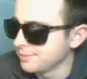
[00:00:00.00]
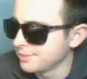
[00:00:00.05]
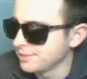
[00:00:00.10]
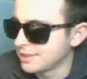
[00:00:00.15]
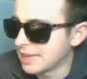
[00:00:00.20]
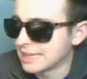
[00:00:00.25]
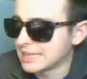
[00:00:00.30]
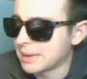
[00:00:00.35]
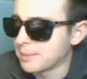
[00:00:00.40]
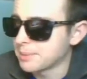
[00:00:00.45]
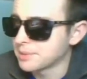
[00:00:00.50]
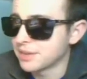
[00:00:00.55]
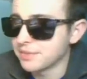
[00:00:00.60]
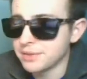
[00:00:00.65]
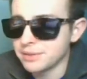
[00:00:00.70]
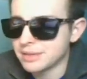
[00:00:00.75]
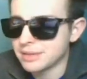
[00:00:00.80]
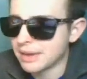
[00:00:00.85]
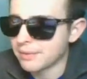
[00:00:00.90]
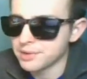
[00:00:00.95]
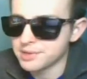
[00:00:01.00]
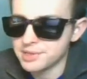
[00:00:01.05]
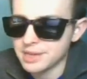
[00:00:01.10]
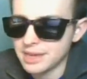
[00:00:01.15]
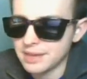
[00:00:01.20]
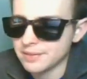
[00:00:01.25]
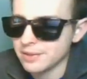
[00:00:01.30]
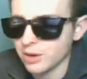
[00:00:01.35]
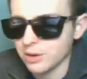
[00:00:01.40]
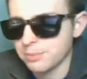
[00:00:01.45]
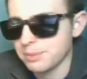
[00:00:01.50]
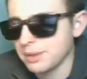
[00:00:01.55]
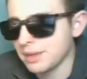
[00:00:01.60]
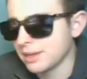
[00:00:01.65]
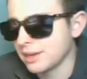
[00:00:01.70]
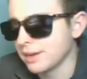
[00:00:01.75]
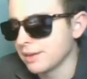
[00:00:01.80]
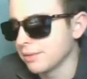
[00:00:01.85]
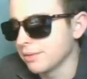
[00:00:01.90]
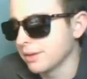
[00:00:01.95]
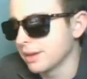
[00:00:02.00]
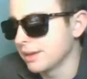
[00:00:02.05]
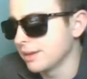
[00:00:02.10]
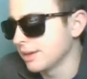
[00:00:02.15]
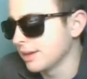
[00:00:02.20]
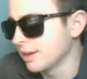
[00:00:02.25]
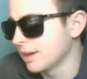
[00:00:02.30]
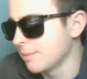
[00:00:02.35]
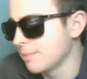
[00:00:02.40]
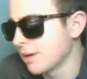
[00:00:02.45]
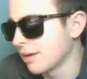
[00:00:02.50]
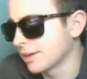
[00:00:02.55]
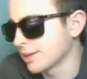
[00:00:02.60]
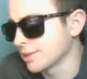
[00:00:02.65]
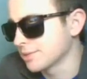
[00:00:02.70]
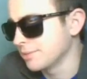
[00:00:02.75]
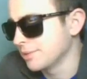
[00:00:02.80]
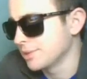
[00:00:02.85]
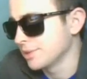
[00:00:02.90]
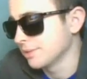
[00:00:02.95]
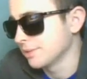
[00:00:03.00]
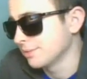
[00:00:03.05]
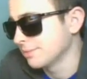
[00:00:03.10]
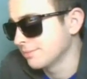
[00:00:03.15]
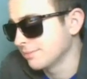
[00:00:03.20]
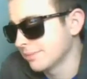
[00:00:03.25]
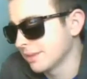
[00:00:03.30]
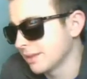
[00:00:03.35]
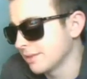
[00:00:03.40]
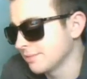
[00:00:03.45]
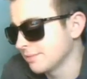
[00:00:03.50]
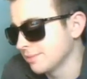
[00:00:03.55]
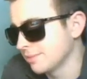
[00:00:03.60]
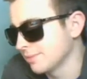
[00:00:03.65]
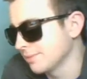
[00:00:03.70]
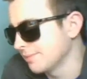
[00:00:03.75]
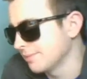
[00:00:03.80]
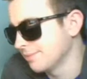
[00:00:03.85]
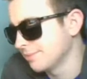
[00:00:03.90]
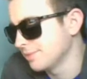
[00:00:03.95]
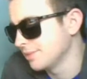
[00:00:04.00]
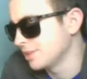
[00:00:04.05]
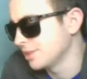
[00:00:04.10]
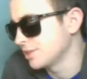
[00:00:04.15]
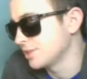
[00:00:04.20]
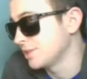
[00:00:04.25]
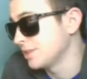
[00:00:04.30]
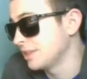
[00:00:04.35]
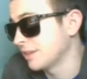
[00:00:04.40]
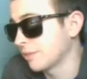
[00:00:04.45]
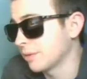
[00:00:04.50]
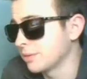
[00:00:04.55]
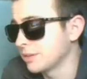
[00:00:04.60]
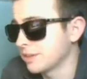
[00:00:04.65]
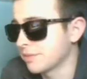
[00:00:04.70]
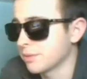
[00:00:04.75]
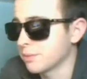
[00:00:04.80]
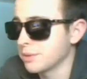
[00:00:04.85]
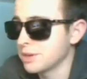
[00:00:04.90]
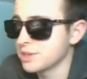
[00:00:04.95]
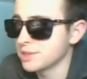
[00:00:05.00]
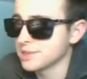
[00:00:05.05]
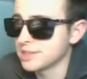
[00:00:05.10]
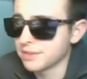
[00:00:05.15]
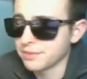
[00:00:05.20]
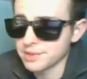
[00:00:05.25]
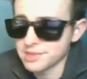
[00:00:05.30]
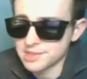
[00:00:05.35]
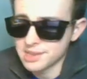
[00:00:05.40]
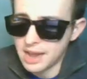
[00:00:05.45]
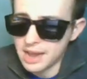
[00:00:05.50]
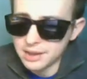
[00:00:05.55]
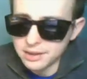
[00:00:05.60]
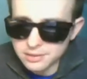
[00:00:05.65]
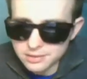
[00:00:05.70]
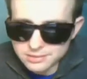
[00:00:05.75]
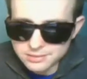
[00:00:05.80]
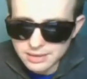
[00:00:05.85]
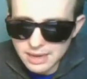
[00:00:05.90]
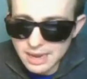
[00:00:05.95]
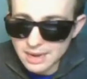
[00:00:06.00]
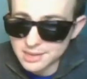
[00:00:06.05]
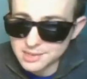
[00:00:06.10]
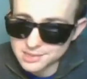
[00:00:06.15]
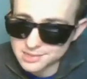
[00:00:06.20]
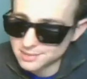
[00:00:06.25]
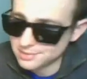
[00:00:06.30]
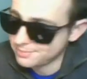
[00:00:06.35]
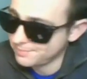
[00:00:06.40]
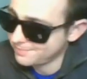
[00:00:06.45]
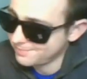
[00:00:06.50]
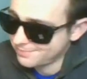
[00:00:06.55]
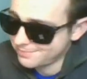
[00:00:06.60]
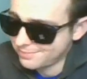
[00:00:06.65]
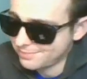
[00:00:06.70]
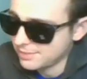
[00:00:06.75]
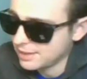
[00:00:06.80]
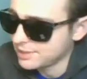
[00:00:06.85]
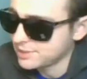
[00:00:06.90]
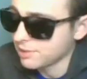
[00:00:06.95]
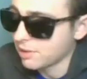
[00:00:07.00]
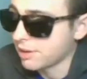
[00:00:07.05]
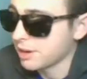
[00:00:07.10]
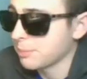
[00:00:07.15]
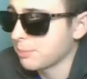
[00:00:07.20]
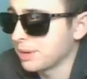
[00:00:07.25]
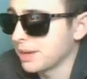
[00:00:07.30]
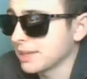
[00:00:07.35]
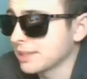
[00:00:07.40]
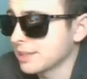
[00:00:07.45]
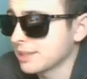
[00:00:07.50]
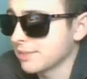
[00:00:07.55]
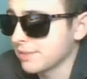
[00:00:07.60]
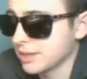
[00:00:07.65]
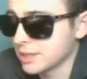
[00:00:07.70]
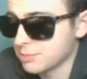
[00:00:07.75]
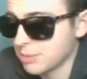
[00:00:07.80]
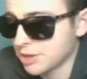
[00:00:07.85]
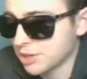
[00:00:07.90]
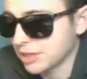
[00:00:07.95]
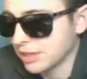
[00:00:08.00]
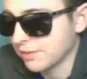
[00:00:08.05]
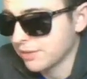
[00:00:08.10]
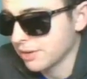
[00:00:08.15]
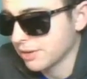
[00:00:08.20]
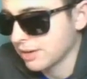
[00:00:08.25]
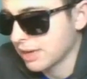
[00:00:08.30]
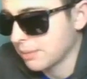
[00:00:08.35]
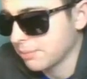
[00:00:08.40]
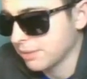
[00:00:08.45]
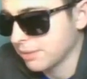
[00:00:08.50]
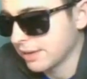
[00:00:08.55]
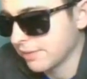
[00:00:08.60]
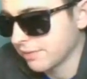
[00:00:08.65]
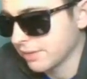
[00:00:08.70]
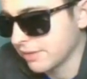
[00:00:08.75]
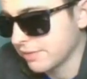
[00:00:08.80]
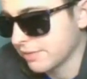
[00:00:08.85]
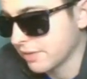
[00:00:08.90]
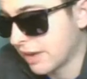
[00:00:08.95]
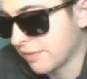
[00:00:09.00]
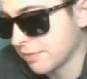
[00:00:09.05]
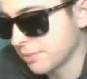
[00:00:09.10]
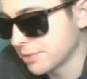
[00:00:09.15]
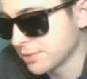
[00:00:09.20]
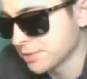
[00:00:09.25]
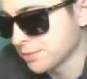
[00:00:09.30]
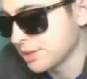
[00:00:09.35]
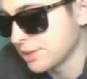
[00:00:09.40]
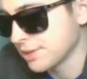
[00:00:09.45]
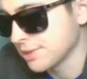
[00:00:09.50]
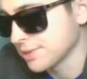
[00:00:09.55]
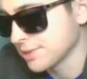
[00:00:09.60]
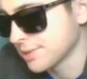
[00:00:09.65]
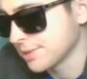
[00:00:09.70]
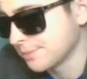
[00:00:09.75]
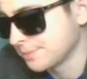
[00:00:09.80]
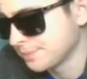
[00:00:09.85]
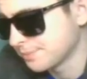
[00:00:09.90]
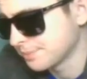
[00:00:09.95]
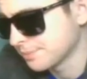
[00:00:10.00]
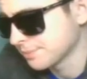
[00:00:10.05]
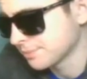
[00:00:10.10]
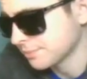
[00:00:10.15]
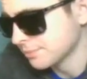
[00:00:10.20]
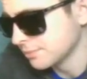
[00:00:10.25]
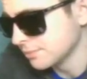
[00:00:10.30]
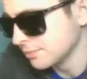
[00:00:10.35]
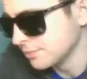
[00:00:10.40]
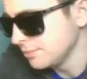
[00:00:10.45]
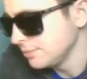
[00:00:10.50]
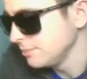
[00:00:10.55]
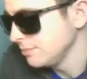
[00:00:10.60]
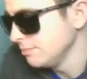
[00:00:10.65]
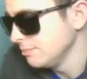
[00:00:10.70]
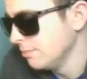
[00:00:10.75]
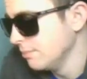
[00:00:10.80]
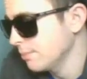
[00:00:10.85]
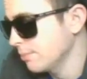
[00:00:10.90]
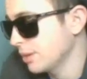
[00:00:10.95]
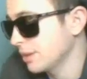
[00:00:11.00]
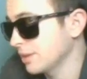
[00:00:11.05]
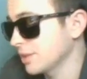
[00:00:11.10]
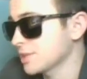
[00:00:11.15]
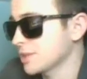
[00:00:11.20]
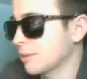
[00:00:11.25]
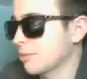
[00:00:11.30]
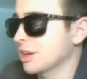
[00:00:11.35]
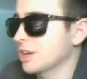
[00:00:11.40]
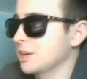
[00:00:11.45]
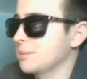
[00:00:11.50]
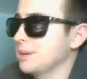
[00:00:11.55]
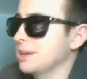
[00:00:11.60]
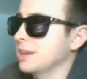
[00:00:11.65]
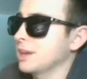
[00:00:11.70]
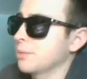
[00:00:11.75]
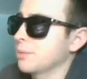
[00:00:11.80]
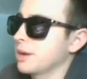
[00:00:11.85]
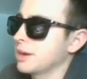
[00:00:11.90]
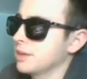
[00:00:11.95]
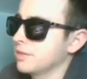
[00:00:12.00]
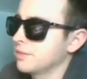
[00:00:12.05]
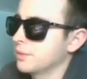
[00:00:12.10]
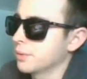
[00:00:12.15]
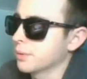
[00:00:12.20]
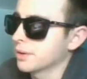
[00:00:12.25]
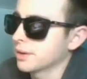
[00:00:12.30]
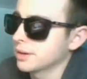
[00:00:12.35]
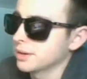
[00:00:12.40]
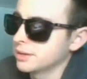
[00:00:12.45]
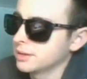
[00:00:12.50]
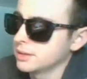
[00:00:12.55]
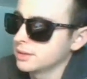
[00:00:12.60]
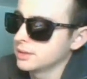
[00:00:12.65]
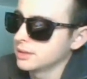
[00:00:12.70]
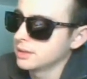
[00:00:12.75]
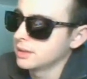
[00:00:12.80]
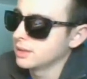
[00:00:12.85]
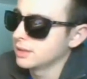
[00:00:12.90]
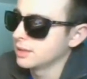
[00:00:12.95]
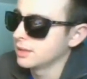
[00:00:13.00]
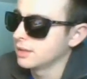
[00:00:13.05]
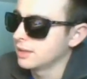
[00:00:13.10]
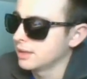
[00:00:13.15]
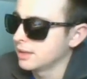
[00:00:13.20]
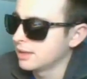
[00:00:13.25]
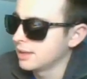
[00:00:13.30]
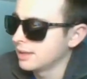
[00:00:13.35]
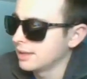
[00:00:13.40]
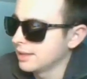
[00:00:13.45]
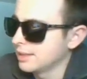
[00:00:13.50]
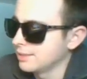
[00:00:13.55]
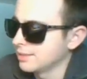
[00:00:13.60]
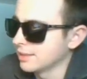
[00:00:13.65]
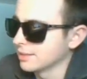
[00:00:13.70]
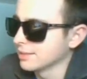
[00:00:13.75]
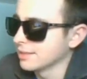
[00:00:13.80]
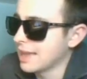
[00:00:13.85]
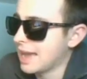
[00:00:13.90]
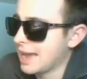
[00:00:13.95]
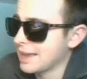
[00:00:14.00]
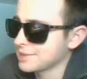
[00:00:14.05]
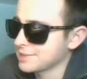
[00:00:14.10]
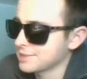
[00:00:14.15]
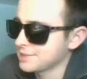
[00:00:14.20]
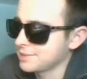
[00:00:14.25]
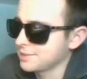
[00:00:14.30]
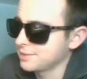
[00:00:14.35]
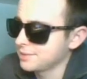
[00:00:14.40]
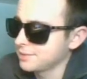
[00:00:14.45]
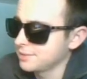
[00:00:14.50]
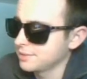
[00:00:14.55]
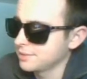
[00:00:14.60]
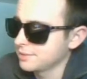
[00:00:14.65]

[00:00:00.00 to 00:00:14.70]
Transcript: That type of stuff you never see in the European and America's region. Just different regions, different style, and it's hard to predict, especially if you're not playing, if you're not from those regions. Wait, it looks like we're going to be getting ready for the last